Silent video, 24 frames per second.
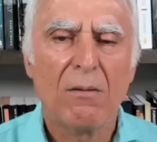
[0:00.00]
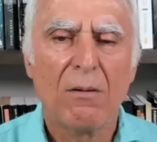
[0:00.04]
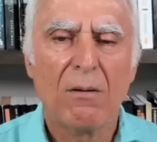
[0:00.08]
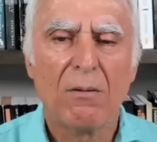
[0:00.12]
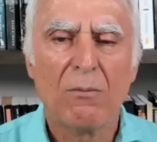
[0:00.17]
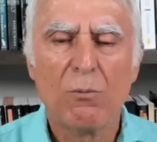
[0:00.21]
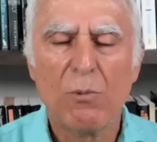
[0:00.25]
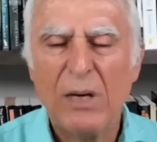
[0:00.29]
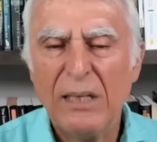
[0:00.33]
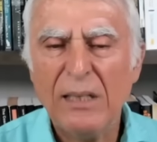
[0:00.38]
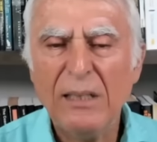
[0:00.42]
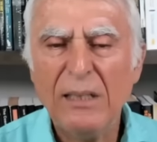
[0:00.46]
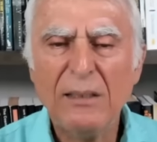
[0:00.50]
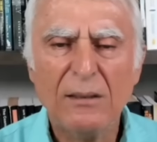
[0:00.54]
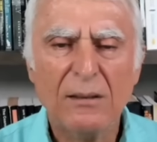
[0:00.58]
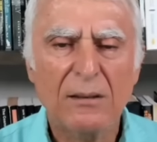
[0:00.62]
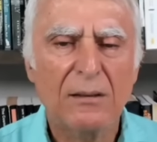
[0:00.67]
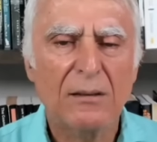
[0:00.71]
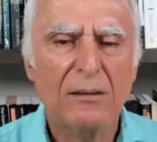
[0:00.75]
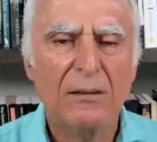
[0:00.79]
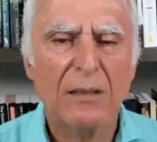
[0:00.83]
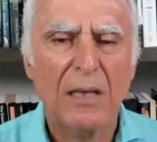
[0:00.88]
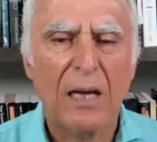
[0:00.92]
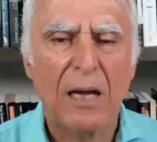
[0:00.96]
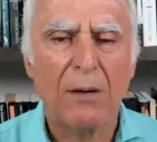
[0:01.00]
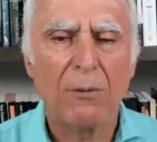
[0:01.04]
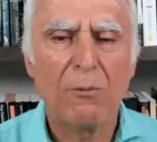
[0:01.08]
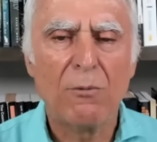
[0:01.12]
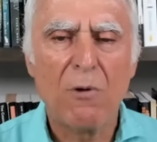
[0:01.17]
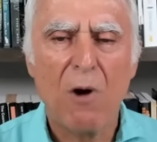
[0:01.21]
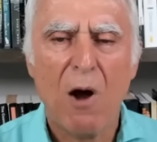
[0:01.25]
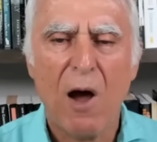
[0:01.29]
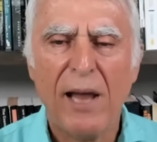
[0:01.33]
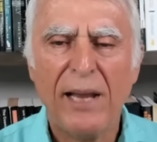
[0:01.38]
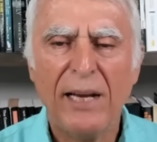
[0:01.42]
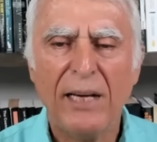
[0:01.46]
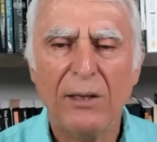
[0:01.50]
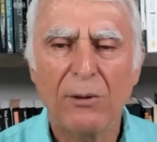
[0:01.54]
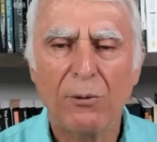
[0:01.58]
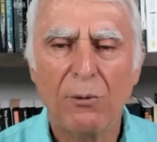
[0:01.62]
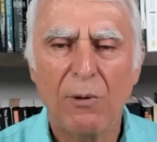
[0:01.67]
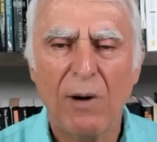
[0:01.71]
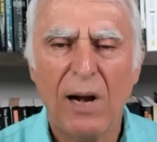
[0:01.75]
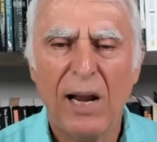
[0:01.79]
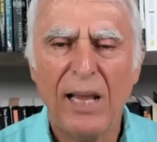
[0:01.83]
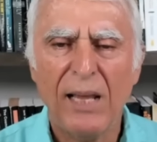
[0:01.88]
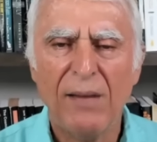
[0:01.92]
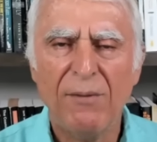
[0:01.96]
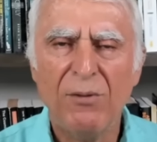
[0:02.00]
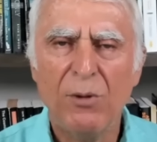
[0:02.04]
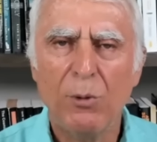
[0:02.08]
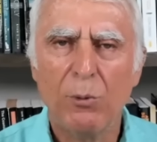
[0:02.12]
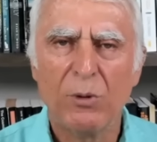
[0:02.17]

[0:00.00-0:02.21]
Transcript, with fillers: witness, uh, Ryan Graves,